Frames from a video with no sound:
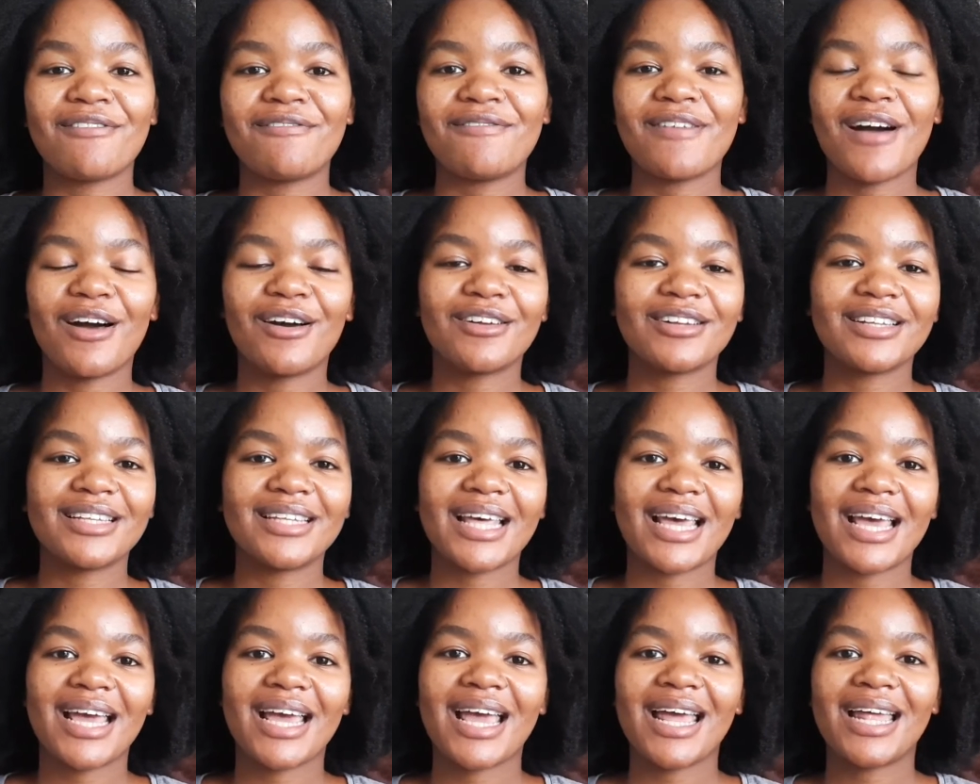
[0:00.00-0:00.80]
found
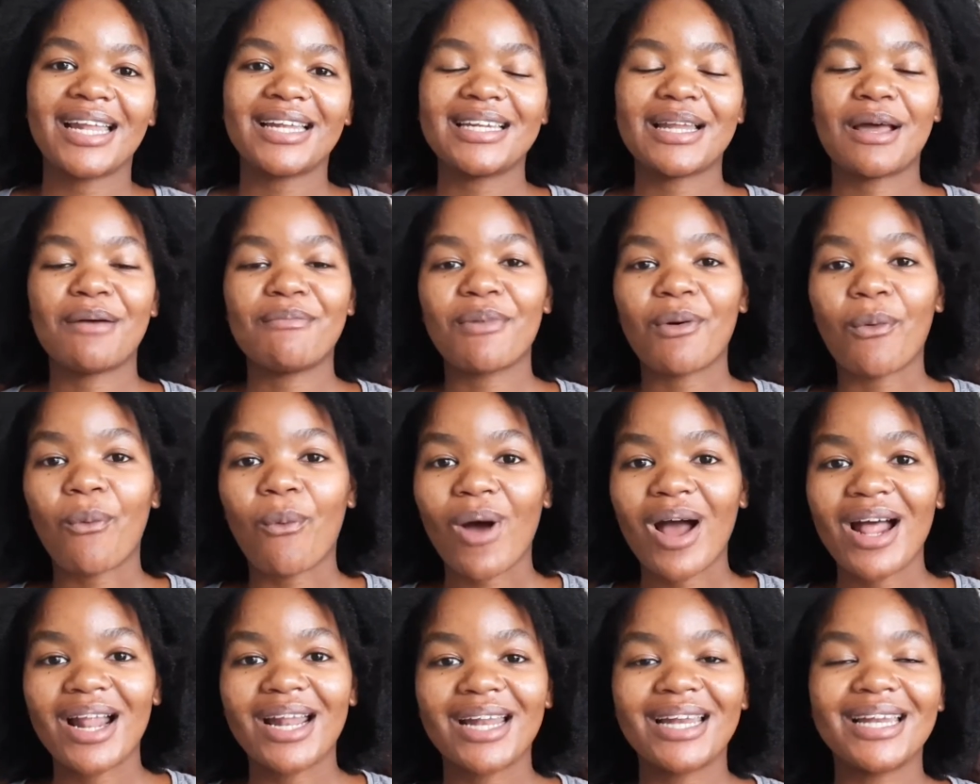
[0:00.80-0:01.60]
that number
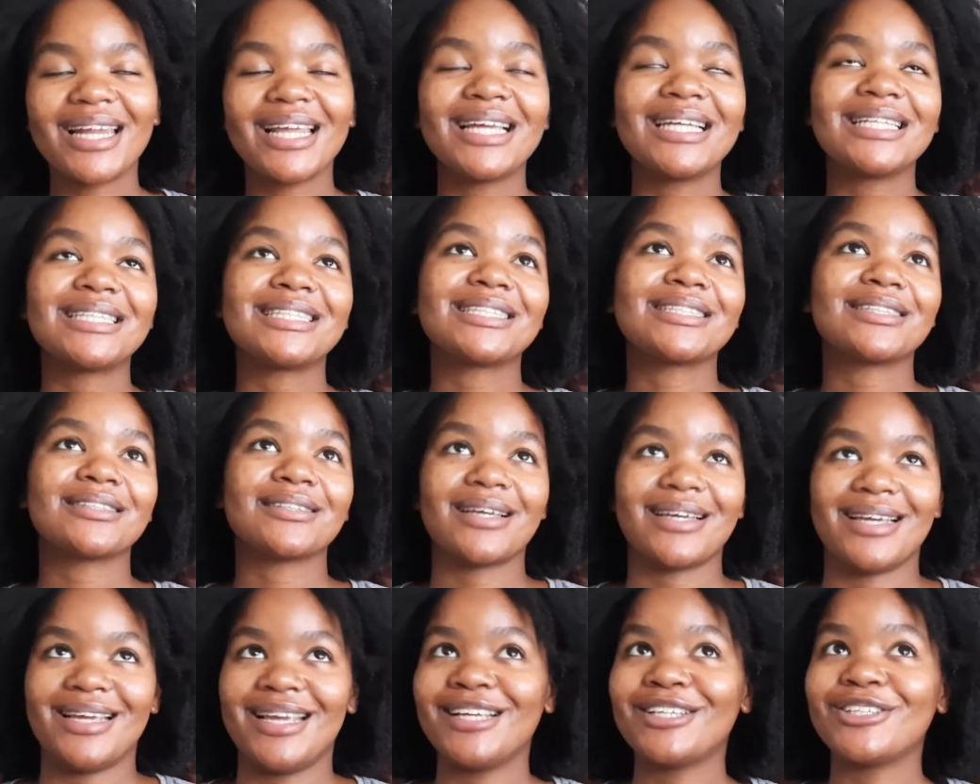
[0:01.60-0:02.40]
one, it's
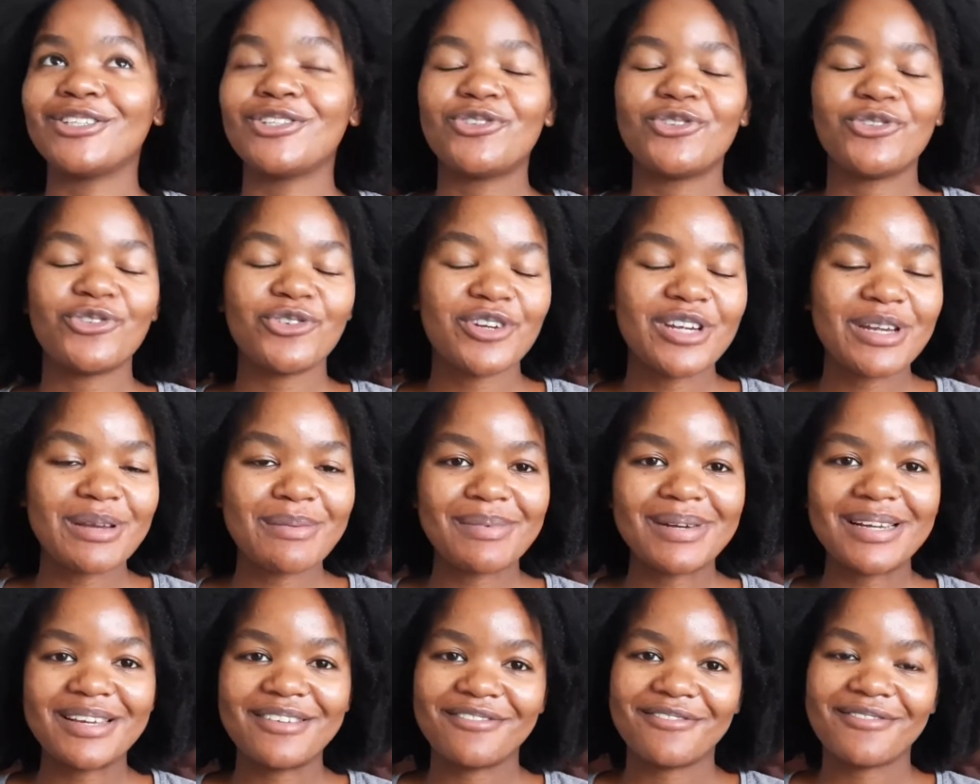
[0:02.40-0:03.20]

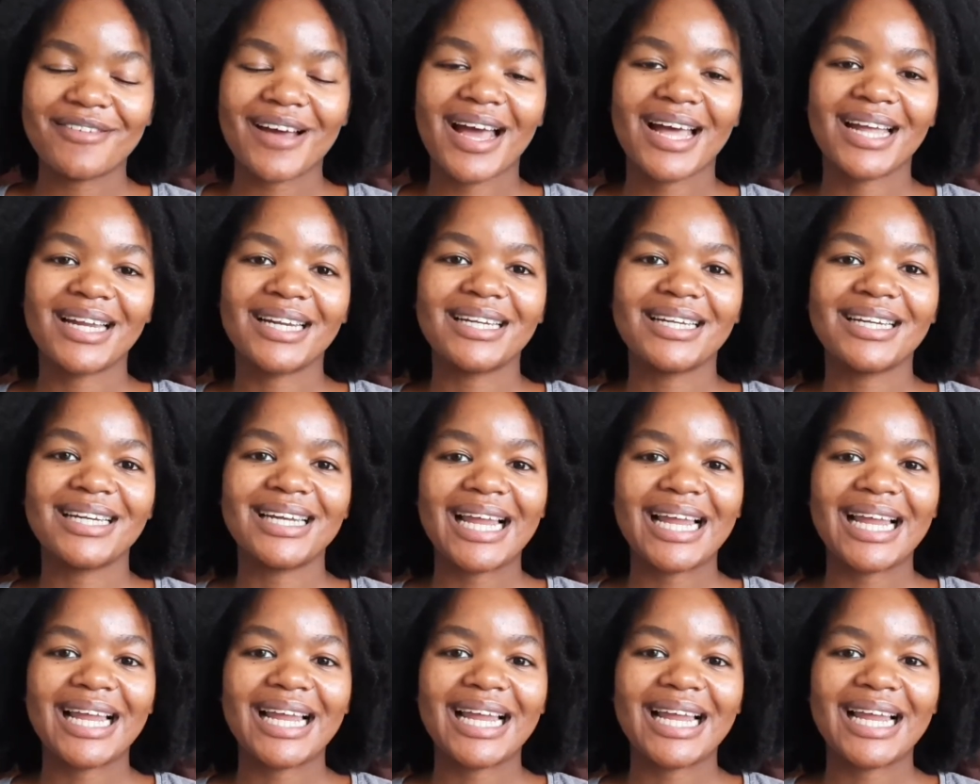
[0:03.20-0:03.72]
extremely fun.